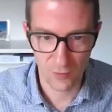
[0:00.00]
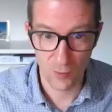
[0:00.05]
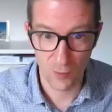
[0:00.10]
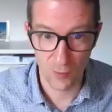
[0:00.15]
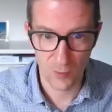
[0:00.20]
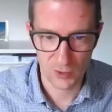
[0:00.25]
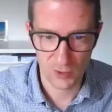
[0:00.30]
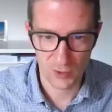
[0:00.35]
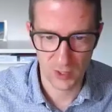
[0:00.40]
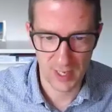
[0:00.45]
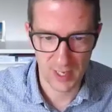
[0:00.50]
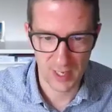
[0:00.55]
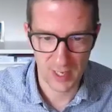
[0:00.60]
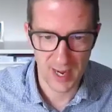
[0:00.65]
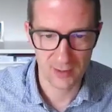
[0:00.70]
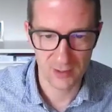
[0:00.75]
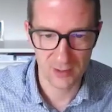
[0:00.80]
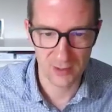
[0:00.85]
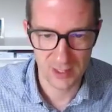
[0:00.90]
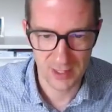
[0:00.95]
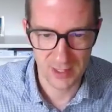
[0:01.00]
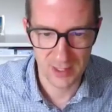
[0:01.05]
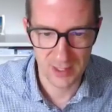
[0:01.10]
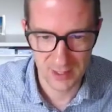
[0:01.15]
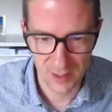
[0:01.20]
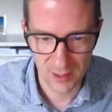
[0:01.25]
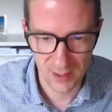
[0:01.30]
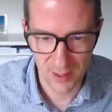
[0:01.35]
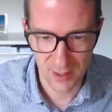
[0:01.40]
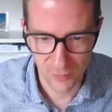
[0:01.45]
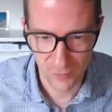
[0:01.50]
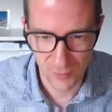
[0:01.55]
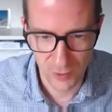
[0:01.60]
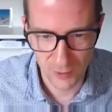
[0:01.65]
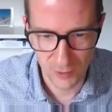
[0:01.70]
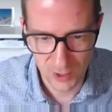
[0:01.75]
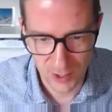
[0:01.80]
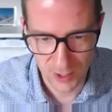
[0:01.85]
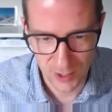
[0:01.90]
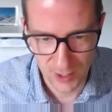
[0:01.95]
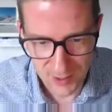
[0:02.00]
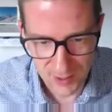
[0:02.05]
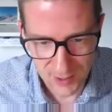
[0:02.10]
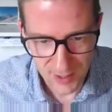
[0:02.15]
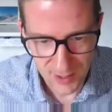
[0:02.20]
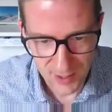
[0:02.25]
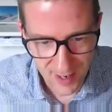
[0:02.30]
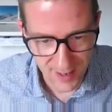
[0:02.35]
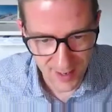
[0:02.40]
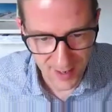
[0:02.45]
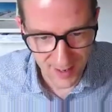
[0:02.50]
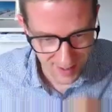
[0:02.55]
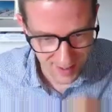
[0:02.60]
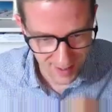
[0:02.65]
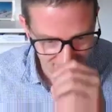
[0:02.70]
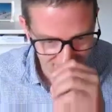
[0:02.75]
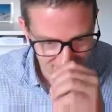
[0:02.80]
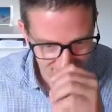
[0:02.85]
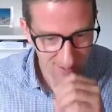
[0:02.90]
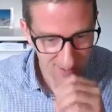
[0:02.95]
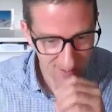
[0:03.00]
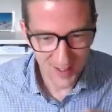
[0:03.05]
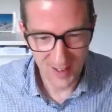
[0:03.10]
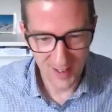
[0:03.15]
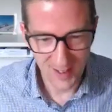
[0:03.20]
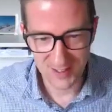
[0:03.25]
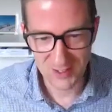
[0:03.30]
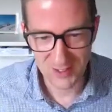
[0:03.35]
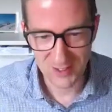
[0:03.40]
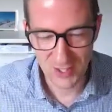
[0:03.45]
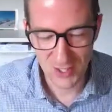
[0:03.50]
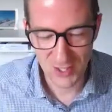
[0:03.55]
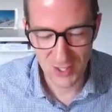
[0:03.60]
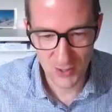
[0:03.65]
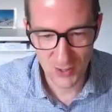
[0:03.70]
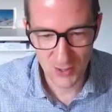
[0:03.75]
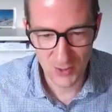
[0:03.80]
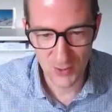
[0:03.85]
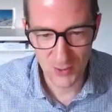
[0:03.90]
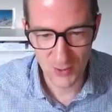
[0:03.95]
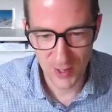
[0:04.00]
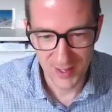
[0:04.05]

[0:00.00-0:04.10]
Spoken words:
almost got a guaranteed future, and two,